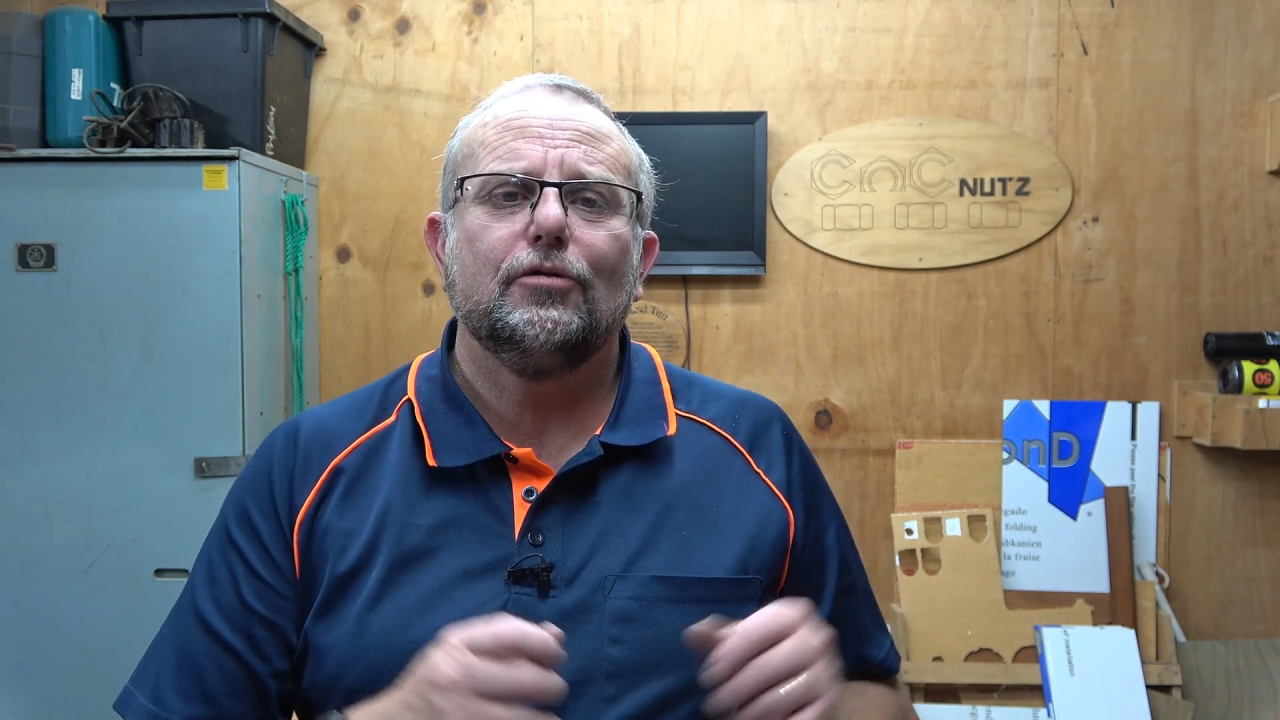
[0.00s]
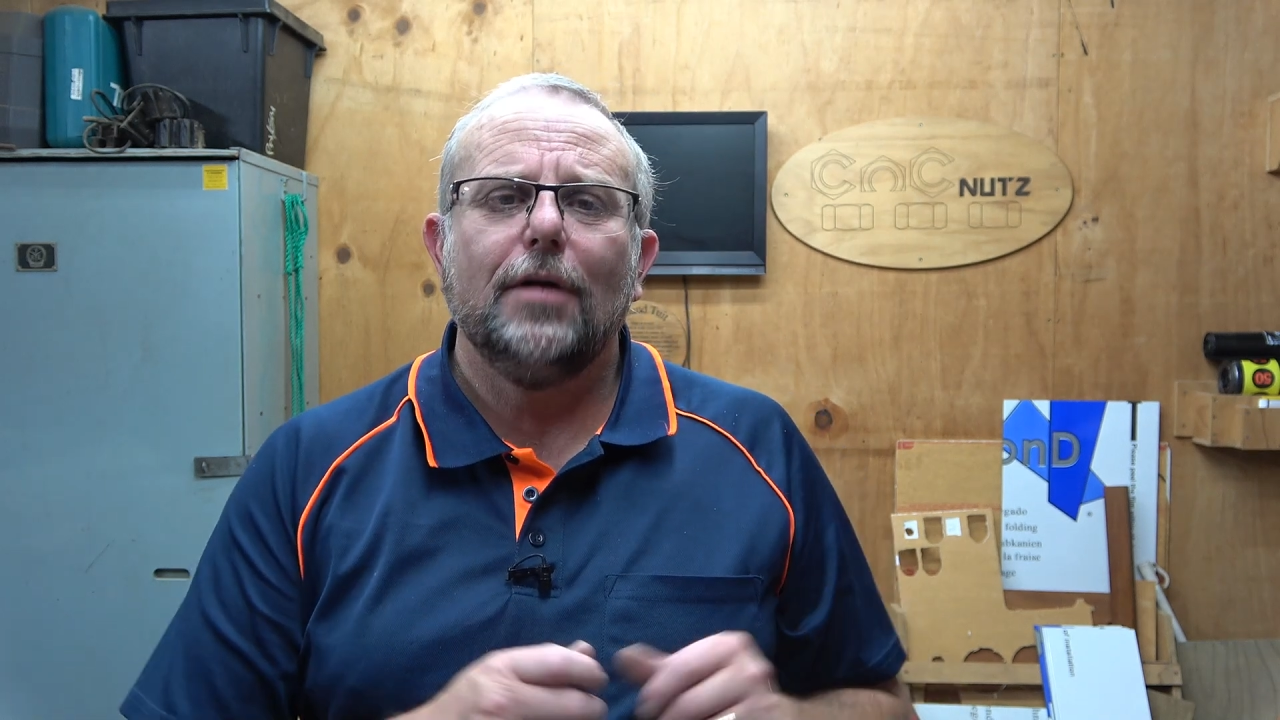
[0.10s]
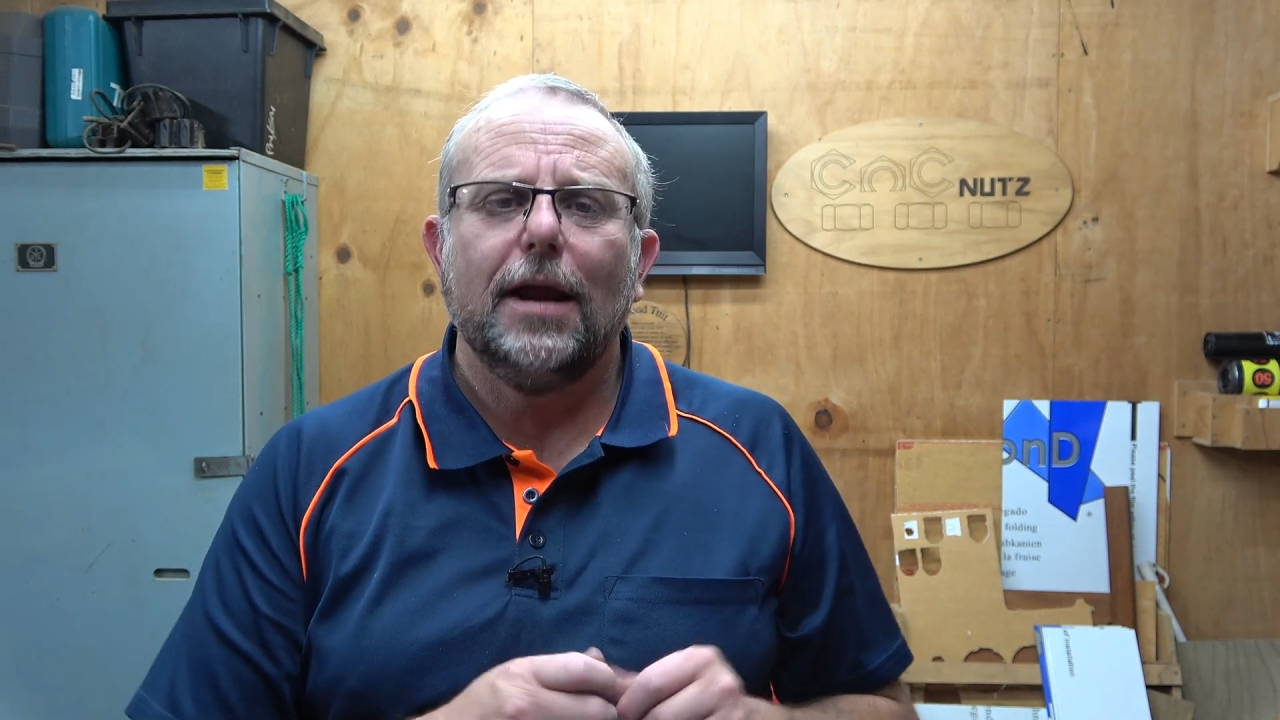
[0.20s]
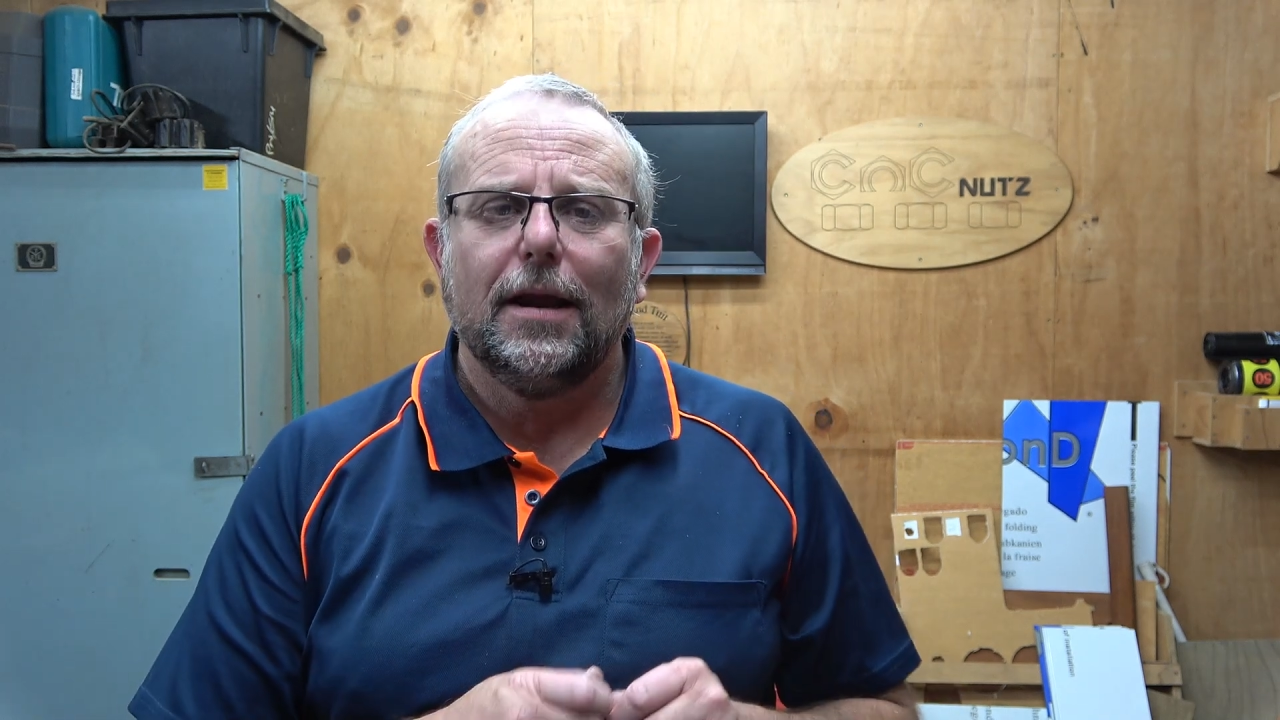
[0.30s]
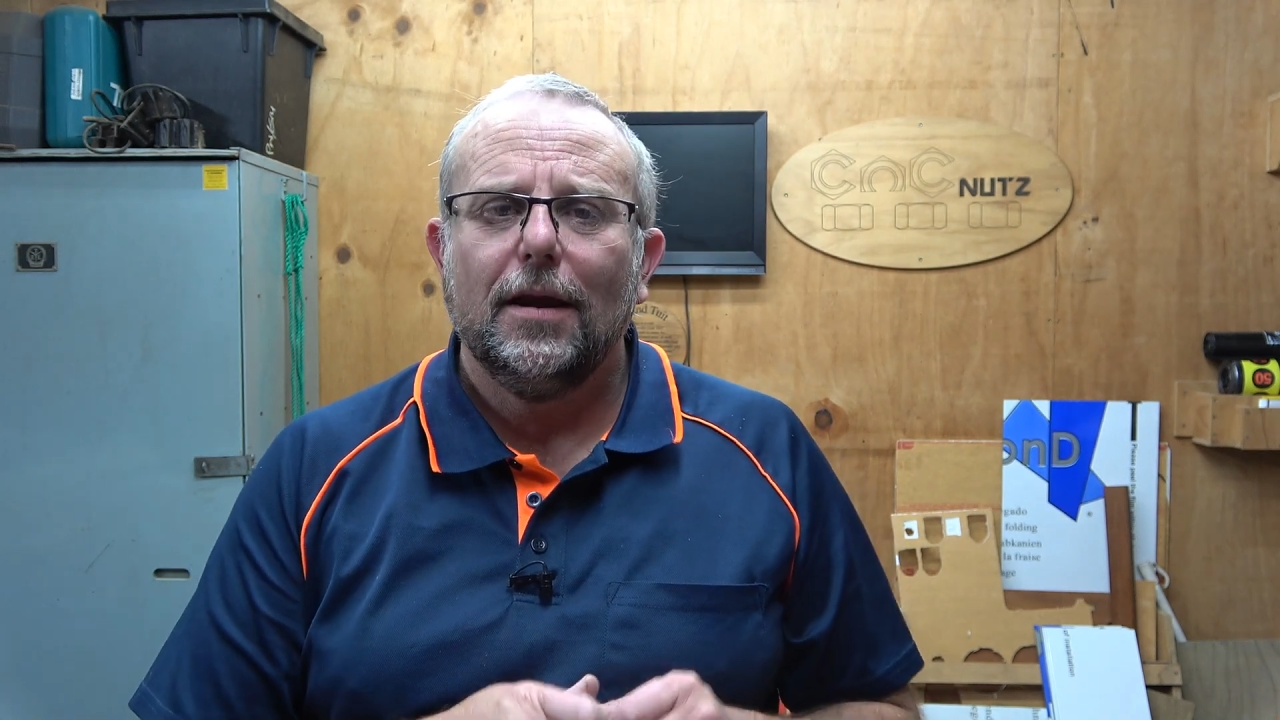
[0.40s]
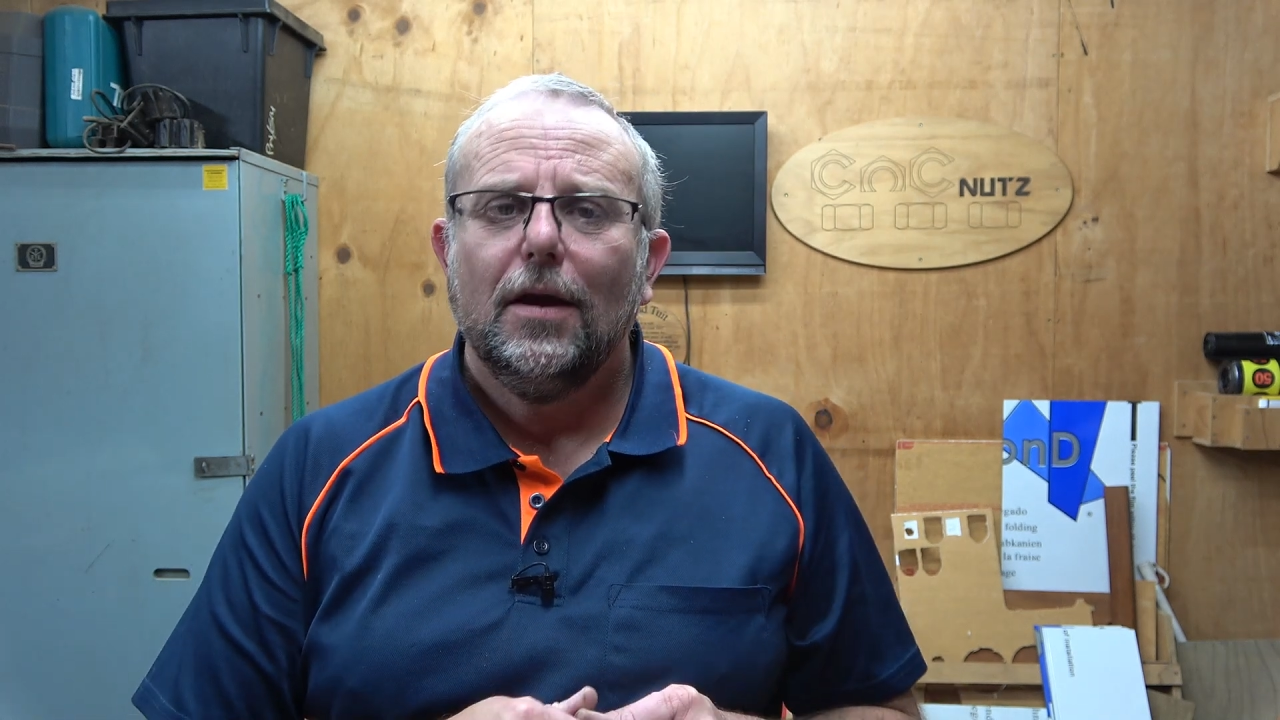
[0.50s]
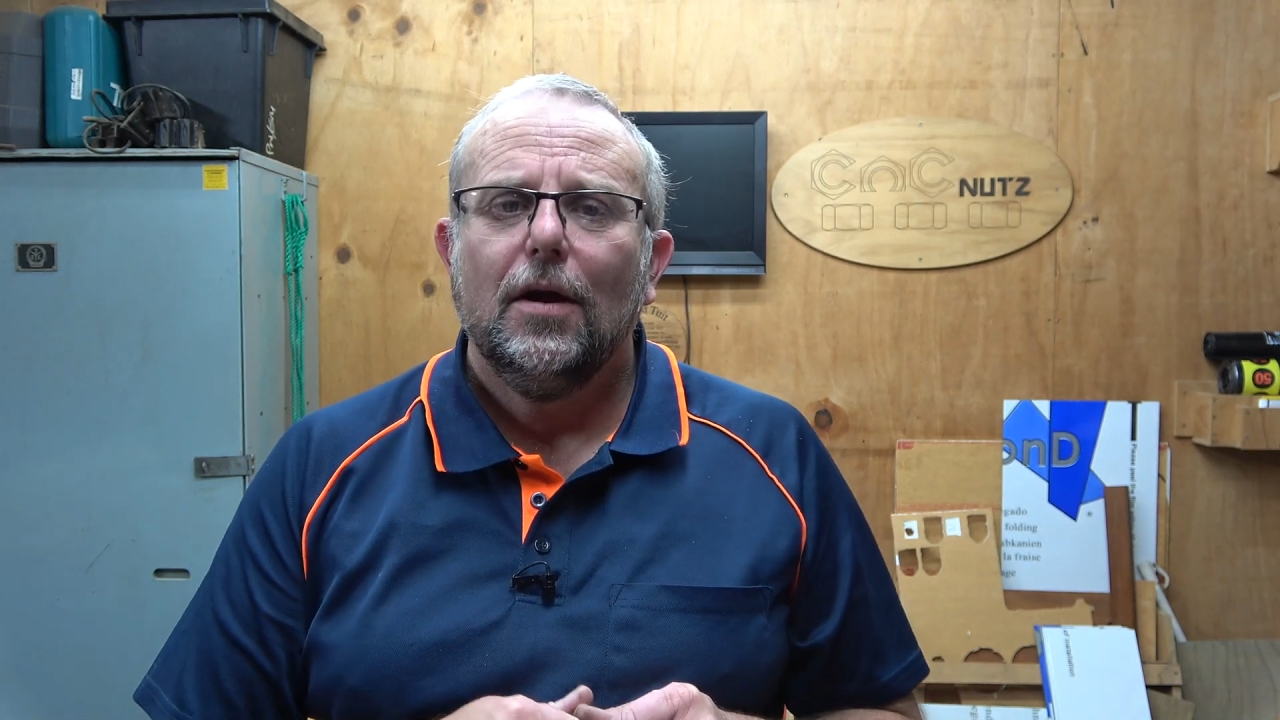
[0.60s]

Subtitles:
track